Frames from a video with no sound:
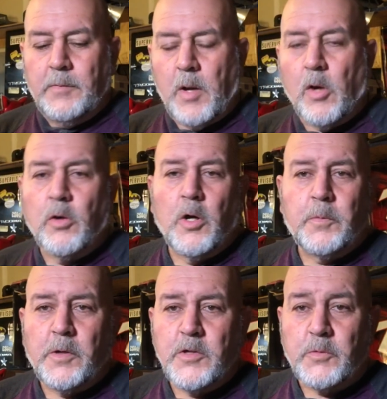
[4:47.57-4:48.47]
my old
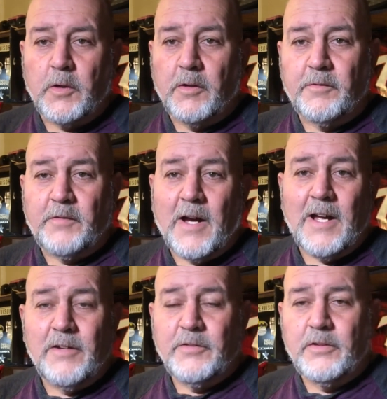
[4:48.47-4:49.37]
GoPros were a
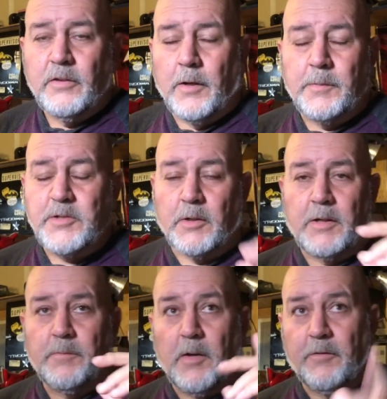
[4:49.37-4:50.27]
five, I'm sorry,
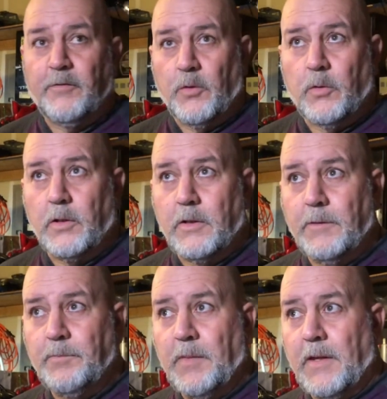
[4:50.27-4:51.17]
a four
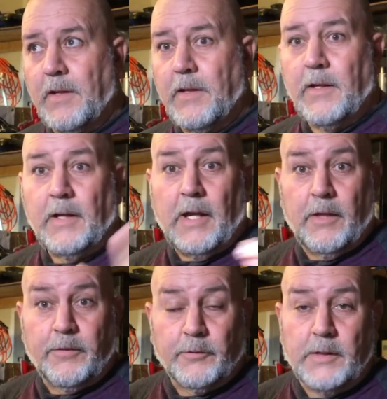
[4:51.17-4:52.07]
and
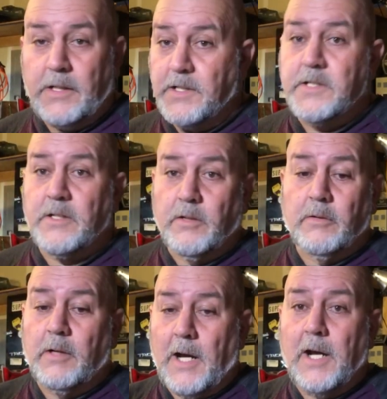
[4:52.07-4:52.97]
threes. So
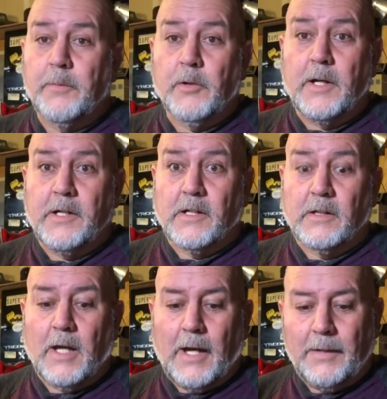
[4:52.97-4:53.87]
I upgraded a
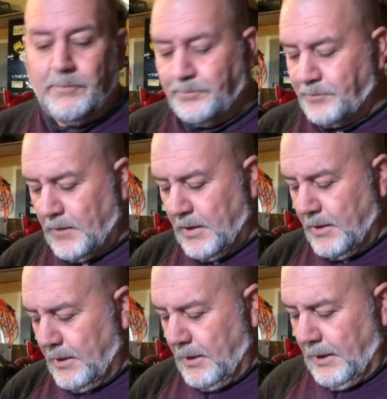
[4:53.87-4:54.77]
lot.
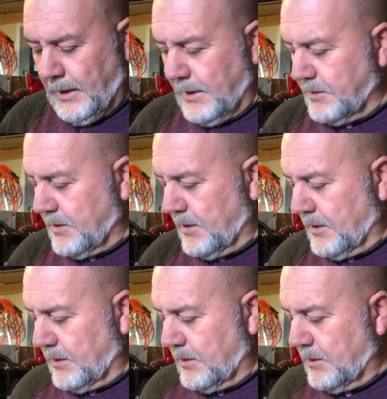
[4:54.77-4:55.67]
And
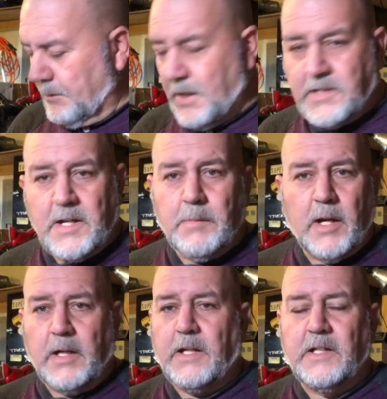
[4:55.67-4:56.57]
uh, not saying I'm not
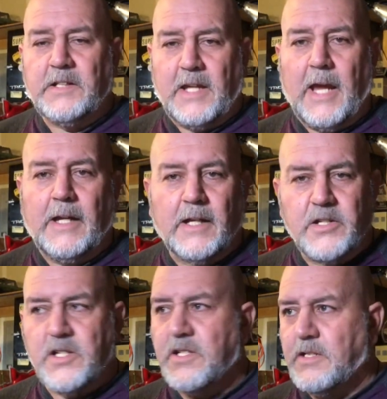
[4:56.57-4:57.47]
going to get the eight. I
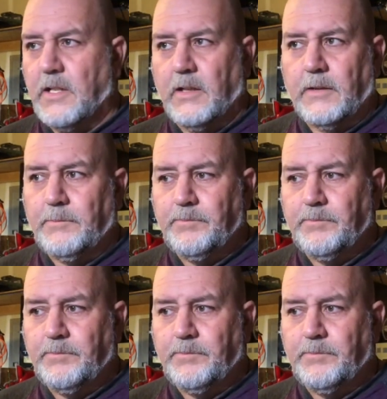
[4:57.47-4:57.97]
just, uh,